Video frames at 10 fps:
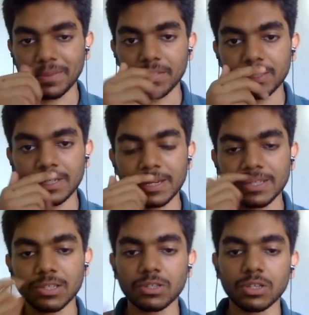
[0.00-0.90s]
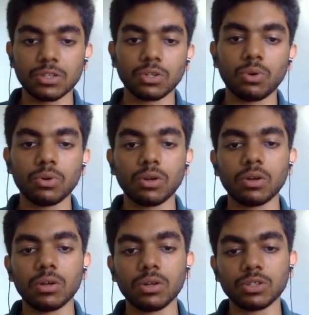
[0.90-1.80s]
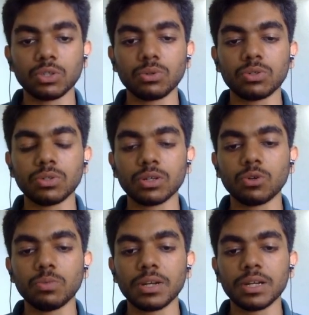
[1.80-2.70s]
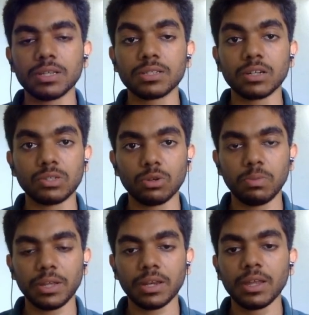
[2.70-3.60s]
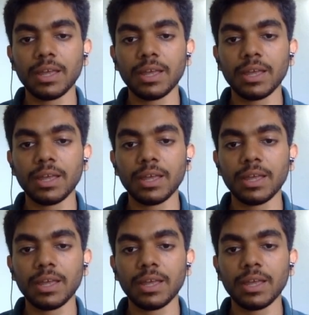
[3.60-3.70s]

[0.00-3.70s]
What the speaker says: status is shown to the Kubernetes control plane,